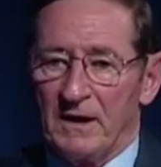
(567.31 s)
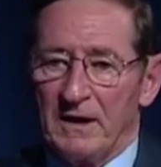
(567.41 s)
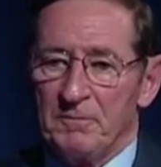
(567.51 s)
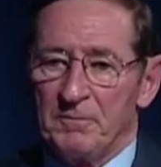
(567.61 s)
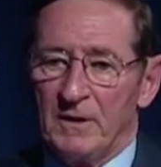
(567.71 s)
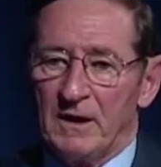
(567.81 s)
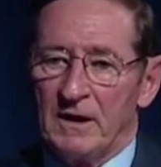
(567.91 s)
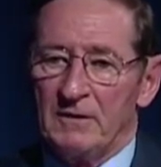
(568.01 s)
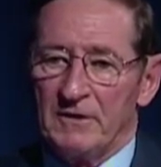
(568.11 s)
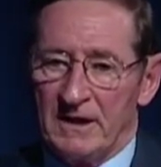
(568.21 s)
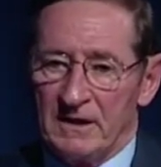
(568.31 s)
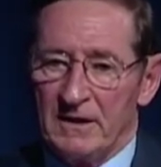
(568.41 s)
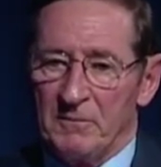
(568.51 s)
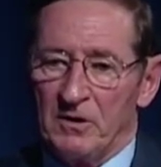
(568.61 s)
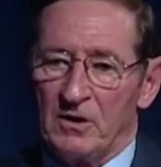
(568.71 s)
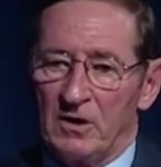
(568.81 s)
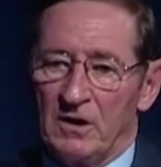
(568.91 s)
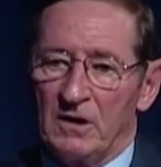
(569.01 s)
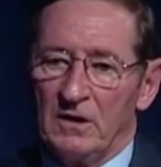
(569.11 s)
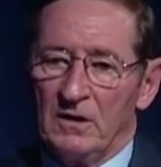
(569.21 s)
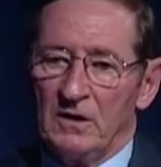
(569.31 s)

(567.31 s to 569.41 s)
I take a debit card